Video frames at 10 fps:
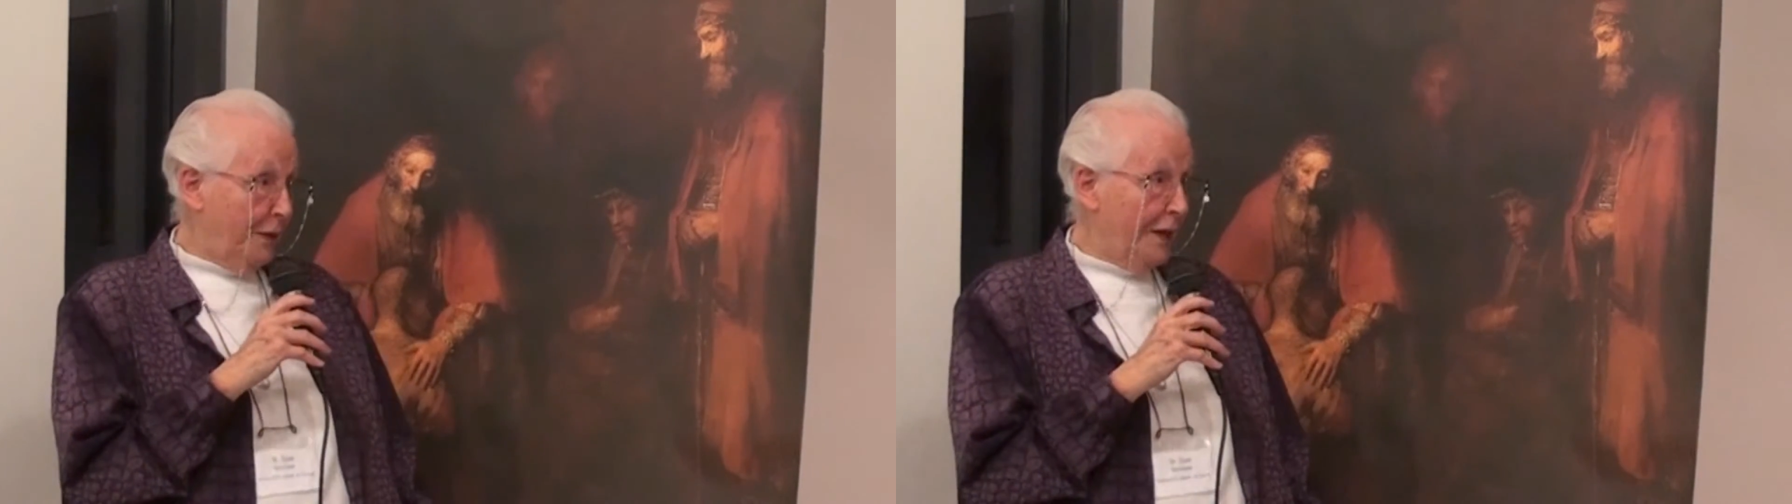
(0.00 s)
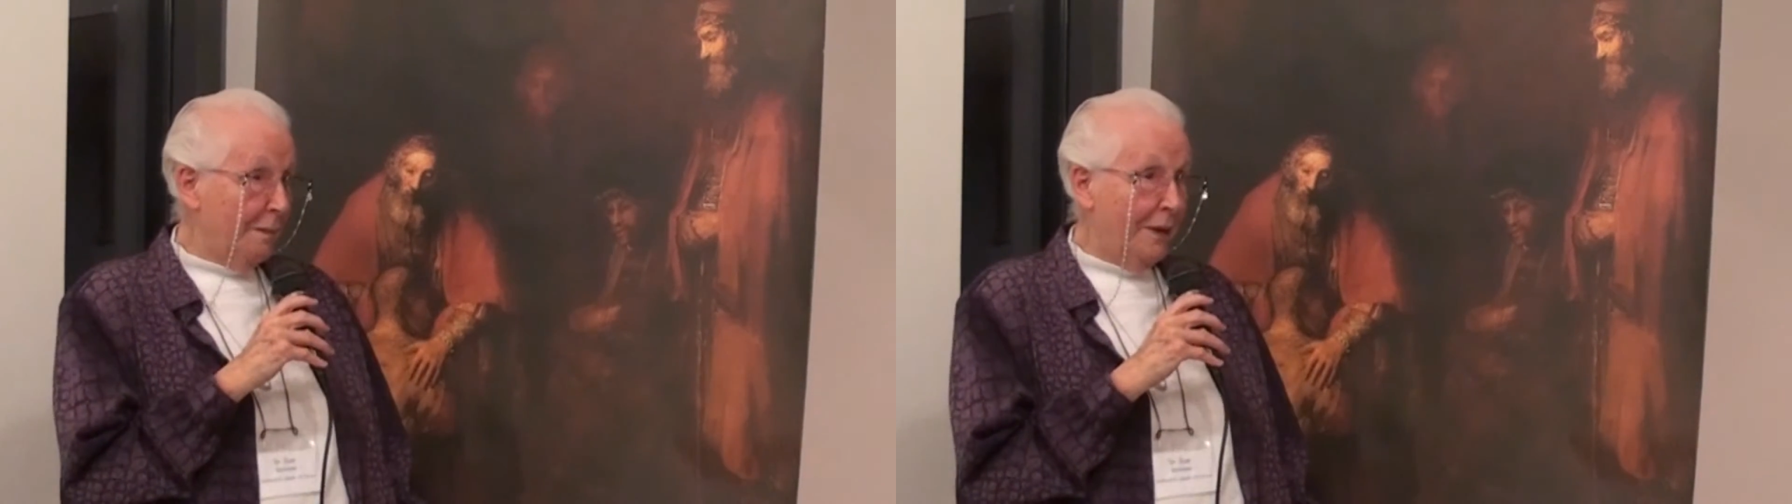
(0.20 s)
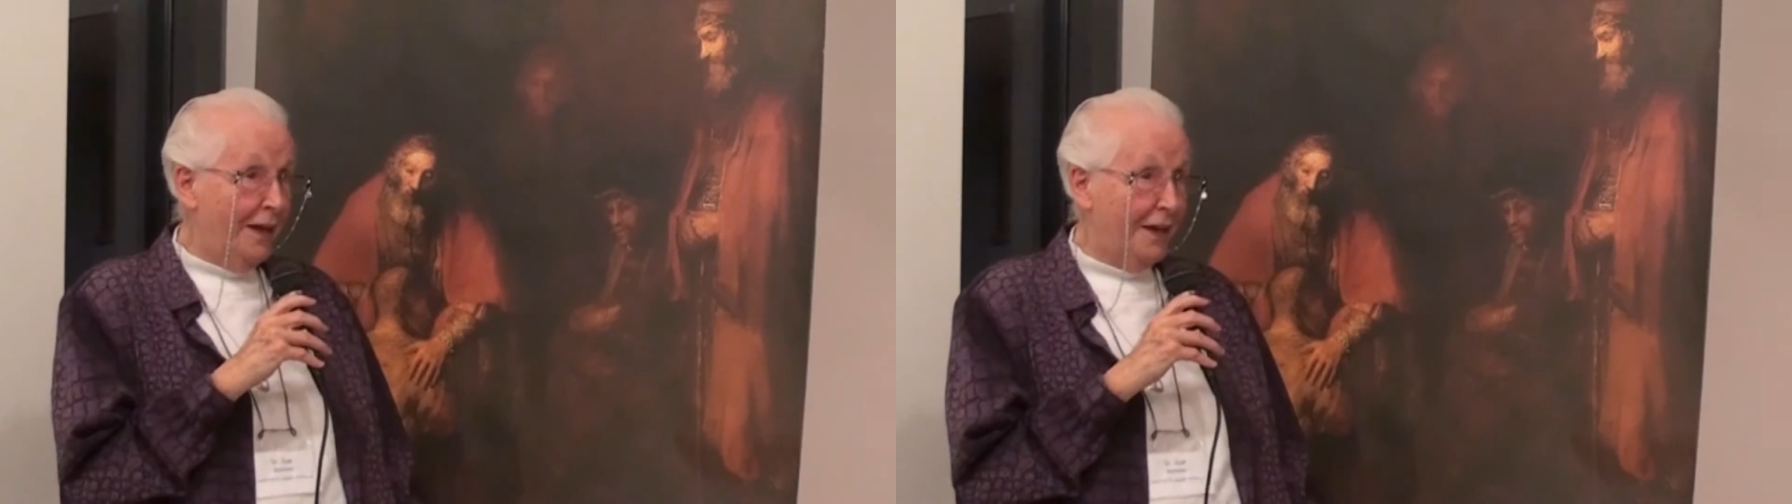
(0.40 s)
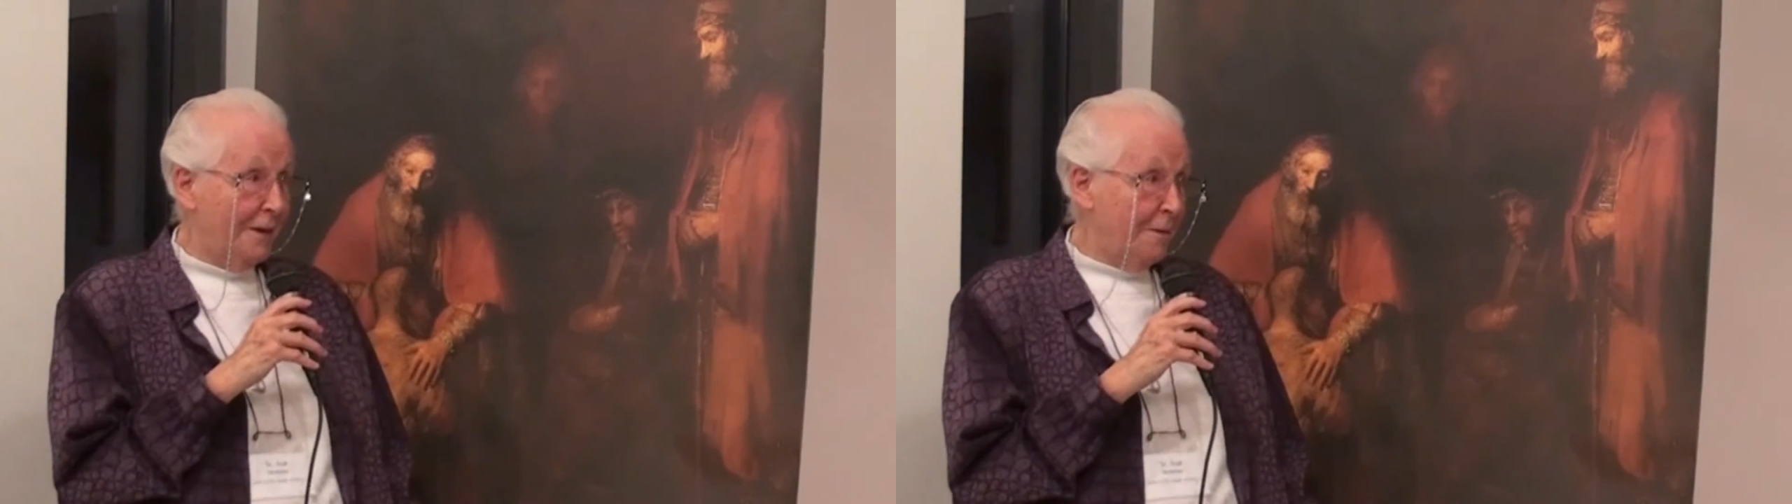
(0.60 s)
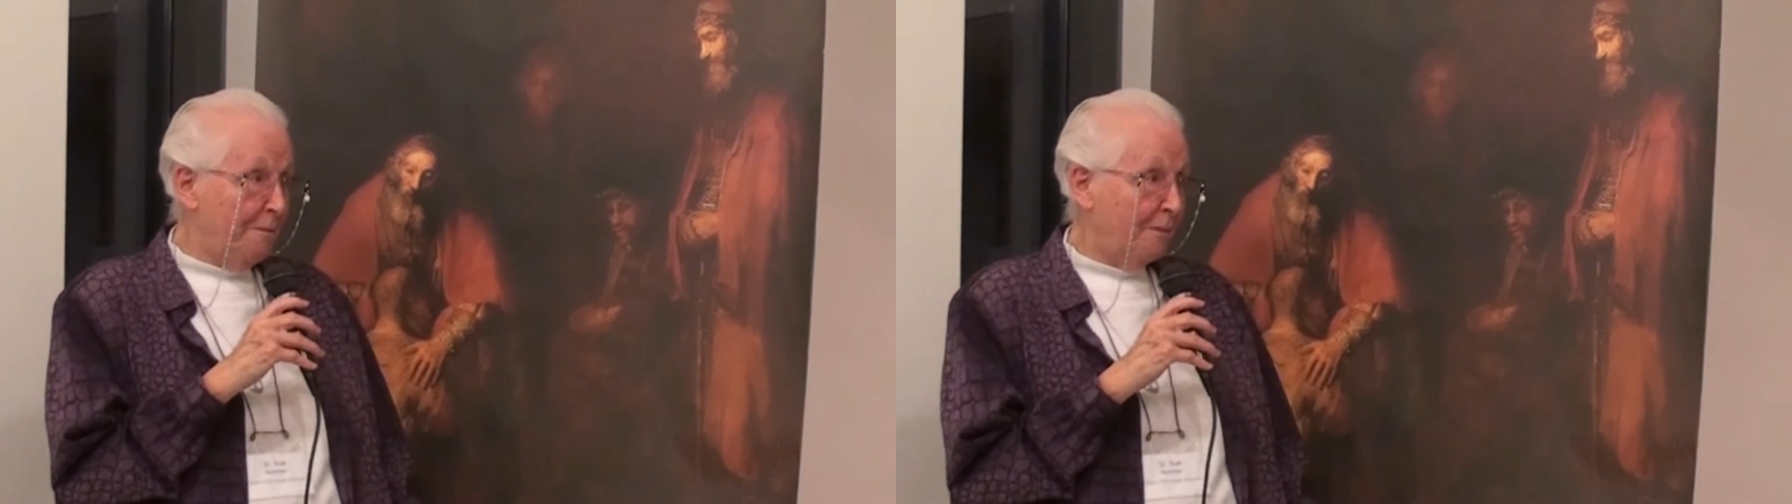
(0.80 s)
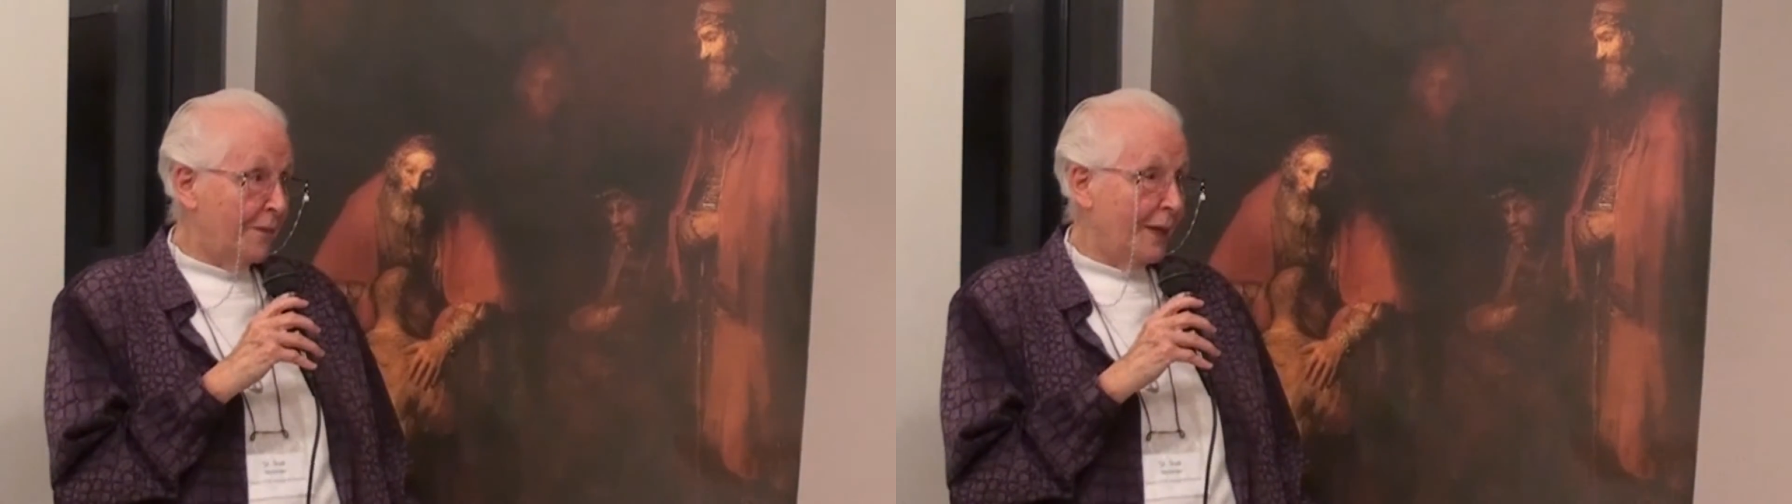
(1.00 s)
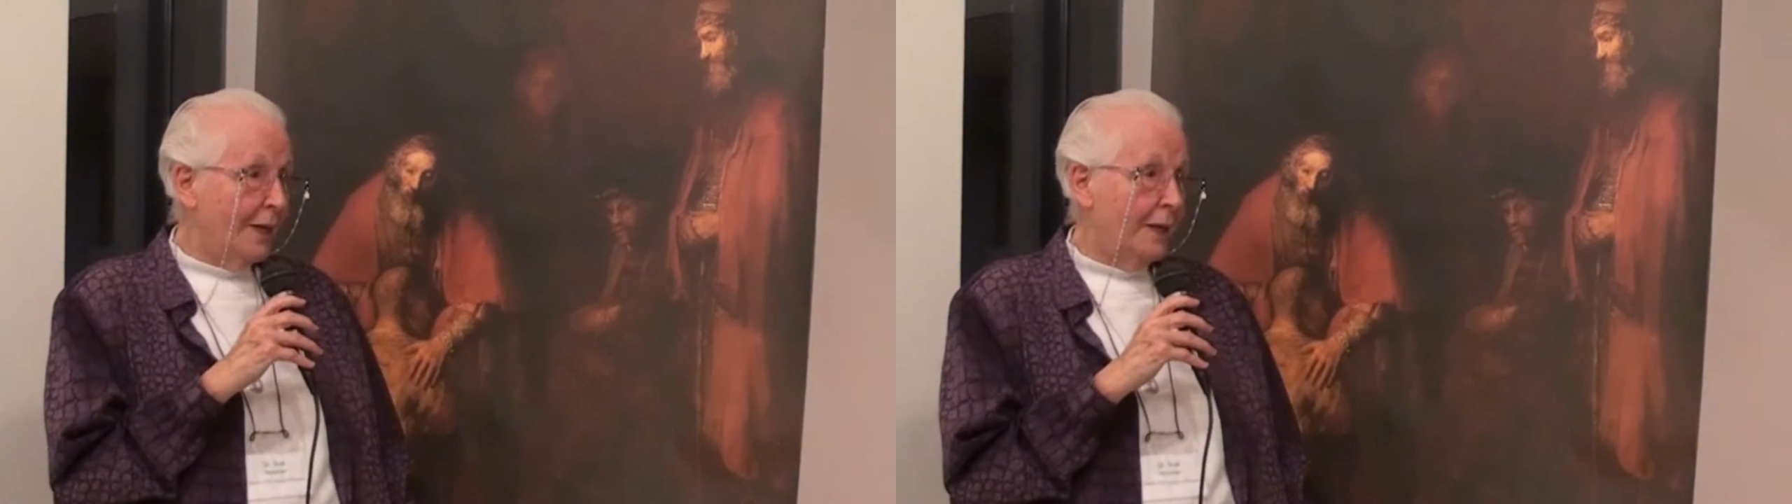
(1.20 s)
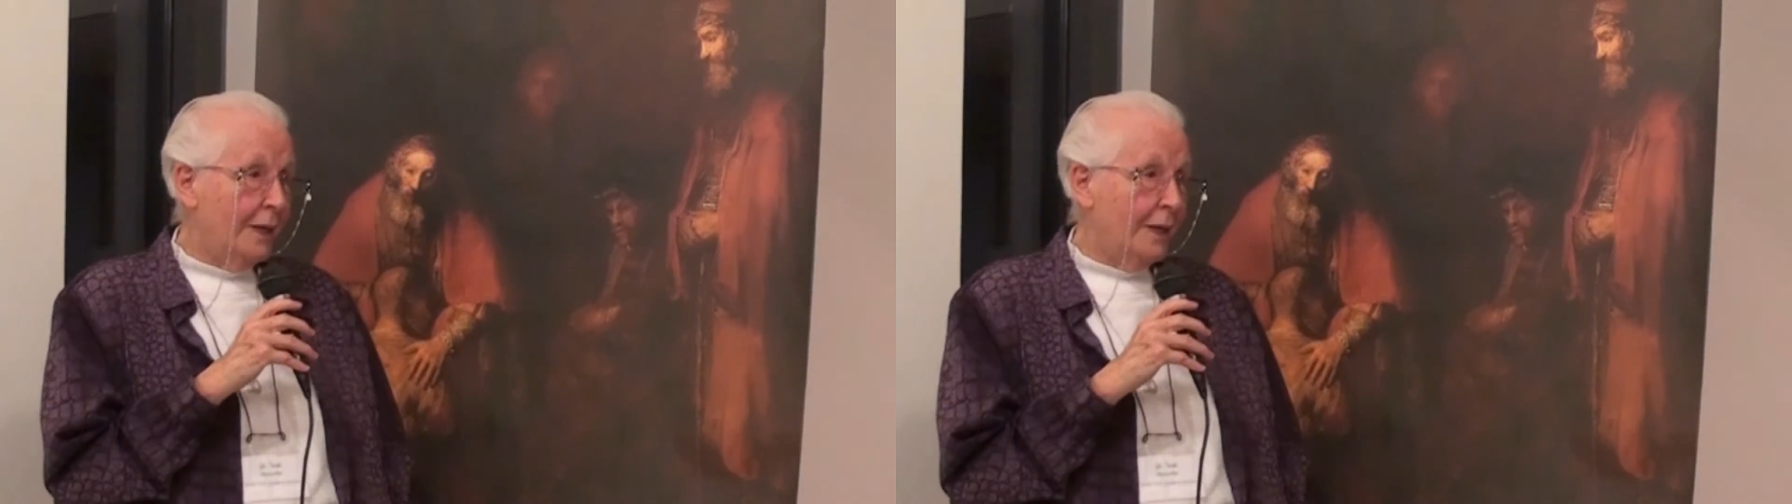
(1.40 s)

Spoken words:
them.